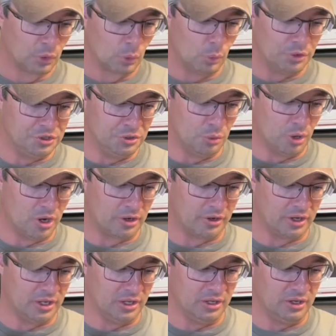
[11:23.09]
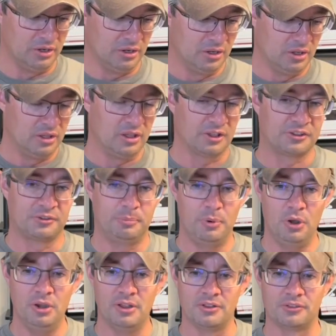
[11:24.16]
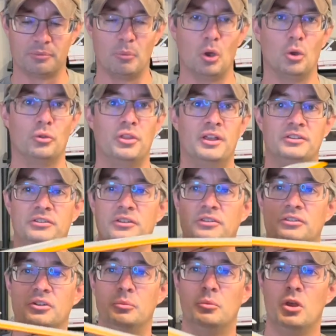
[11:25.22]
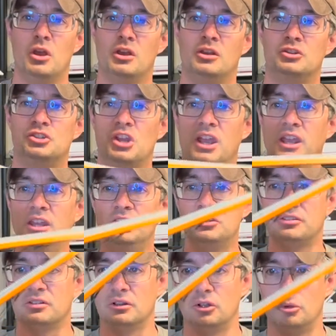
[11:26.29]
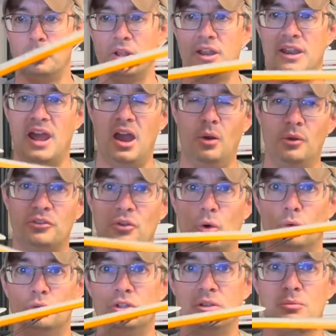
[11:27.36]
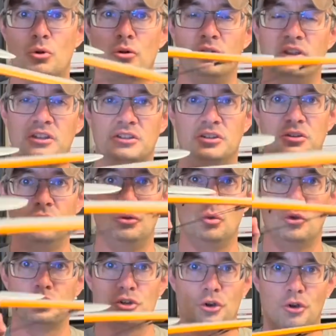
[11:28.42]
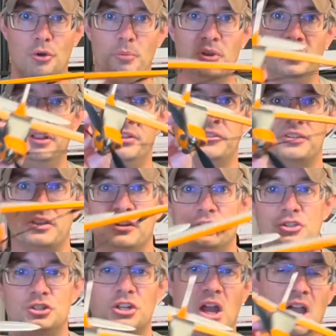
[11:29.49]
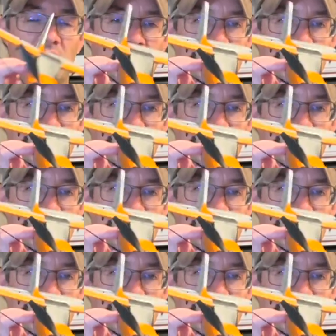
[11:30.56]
When you are in experience mode, that system changes a little bit, and now it's only moving to turbulence and shock